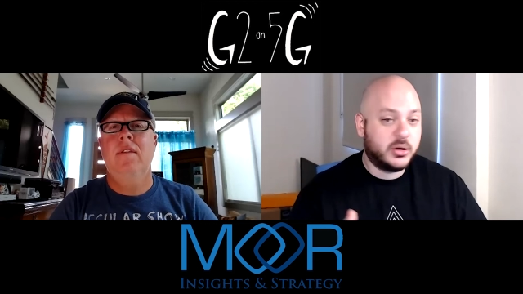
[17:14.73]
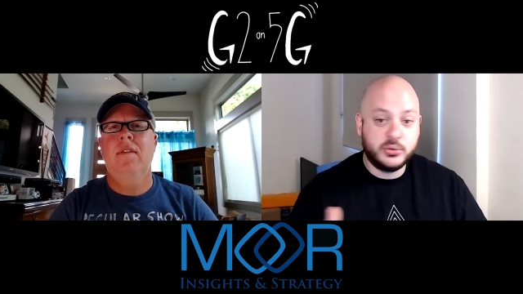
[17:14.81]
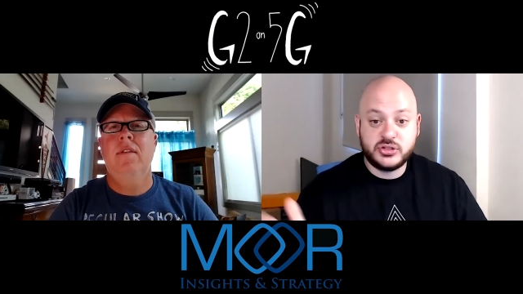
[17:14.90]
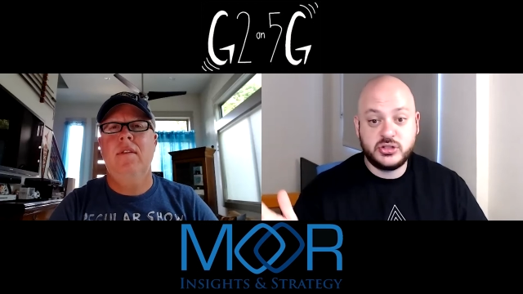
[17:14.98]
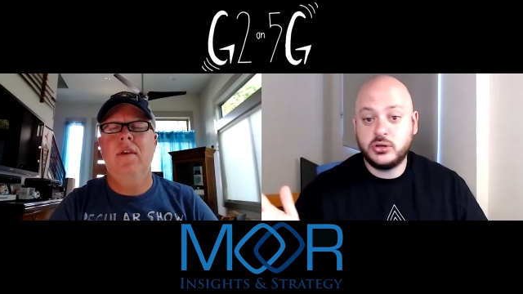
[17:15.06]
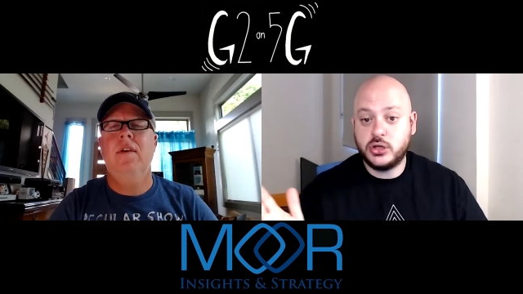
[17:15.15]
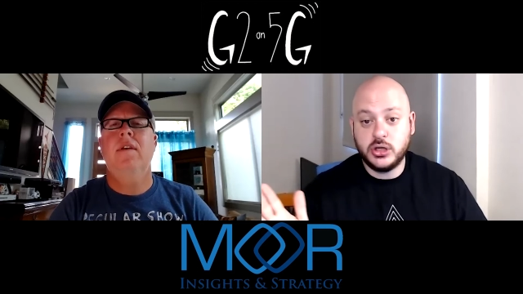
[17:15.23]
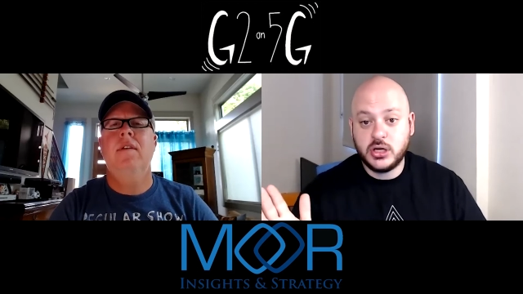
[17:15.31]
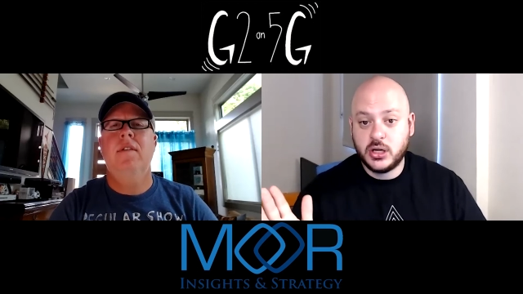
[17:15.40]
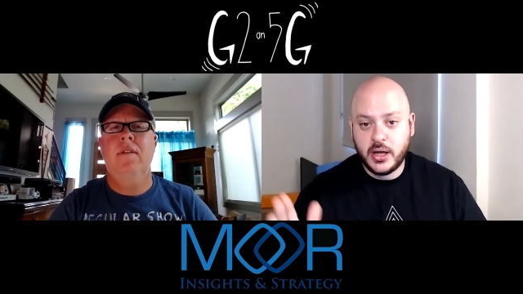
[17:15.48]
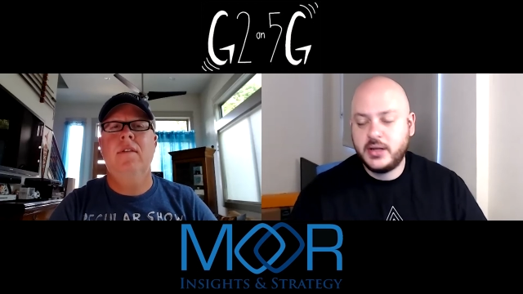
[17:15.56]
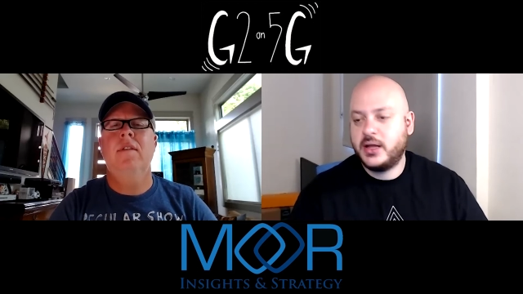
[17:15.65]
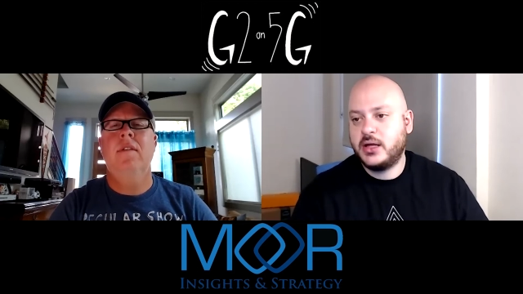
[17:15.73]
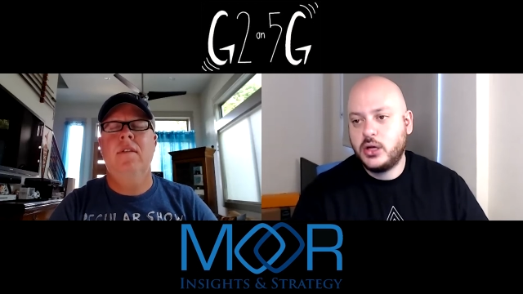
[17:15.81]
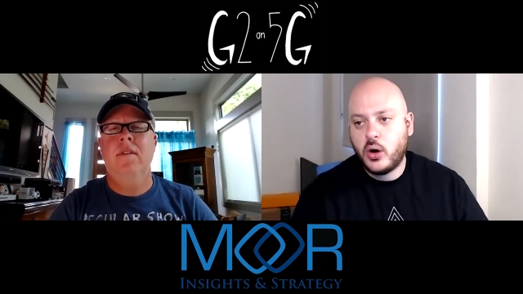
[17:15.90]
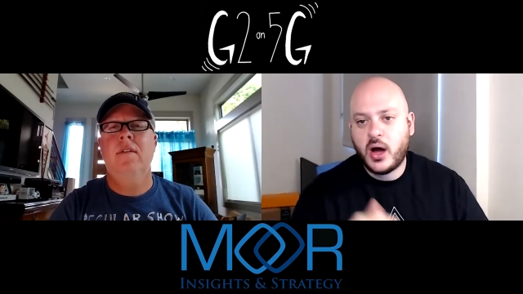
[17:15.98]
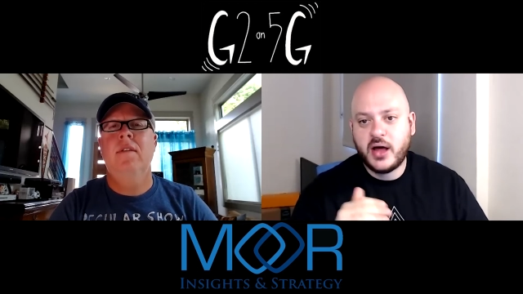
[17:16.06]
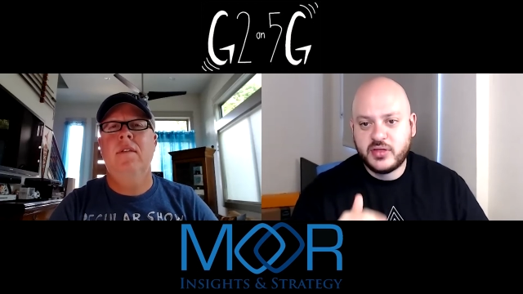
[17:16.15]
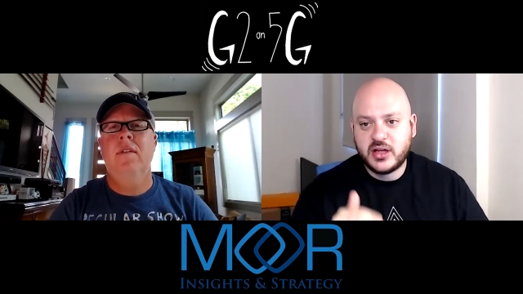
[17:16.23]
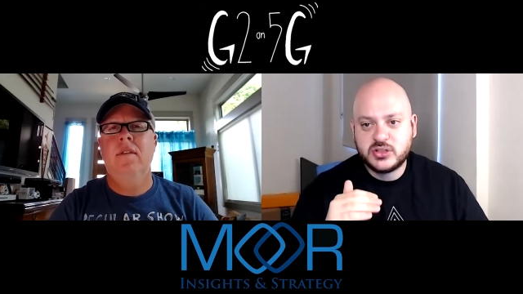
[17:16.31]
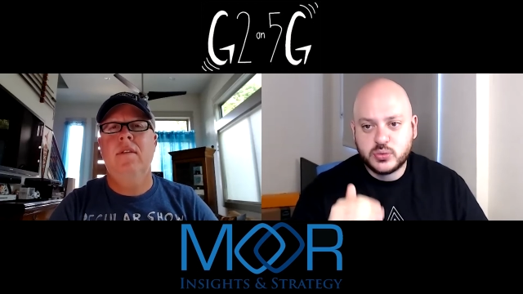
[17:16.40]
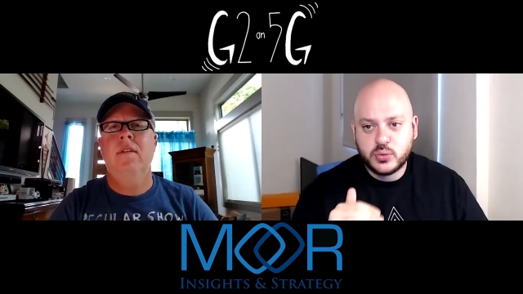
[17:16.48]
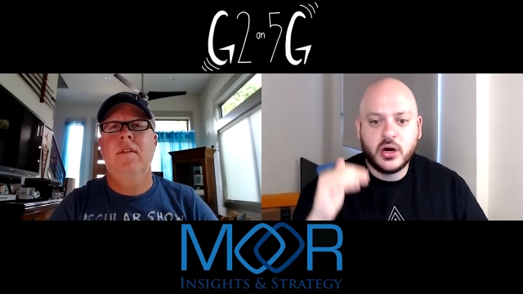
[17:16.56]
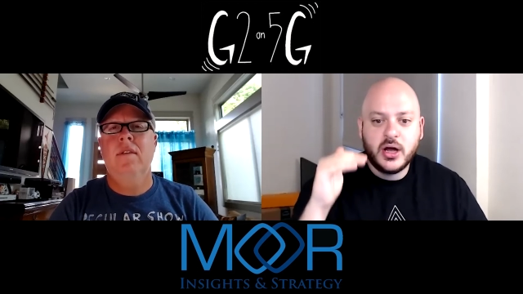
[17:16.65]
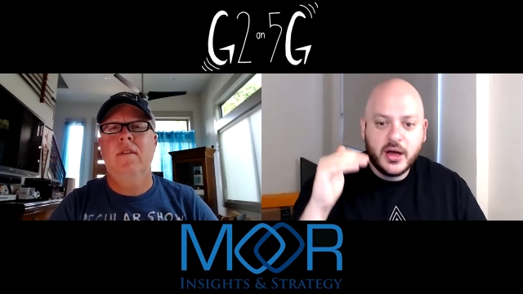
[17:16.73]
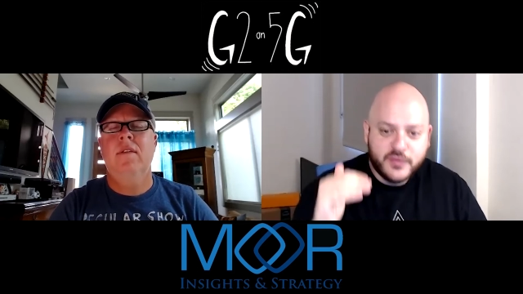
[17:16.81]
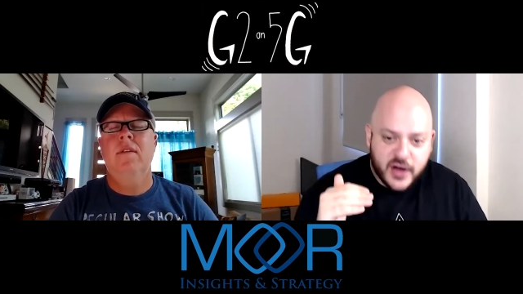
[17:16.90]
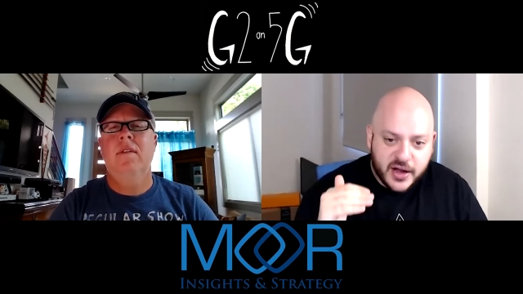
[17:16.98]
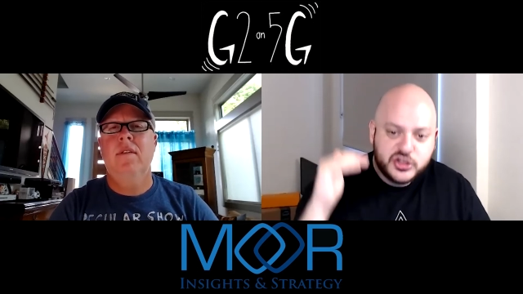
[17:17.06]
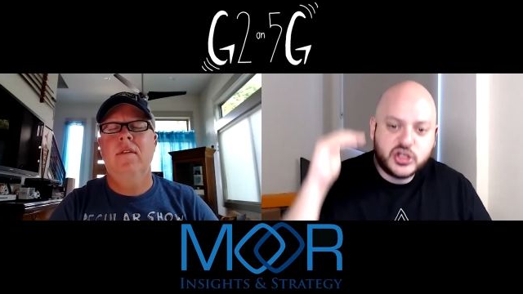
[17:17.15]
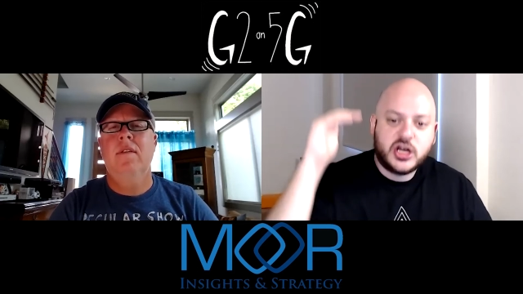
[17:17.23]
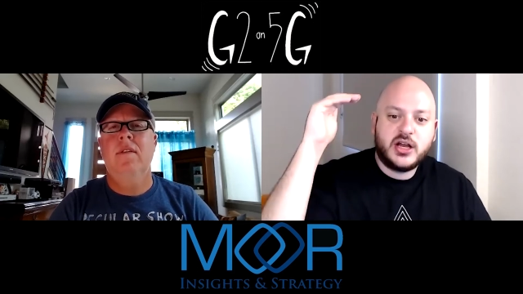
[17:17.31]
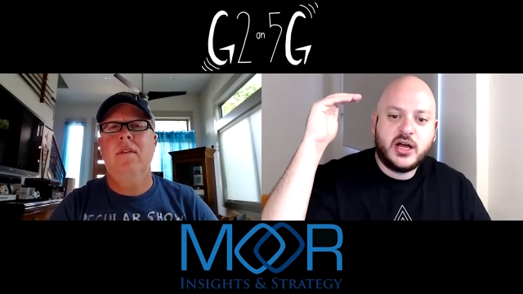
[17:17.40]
Speaker 1: But yeah. it was still good, at, and you know I, that's where 5G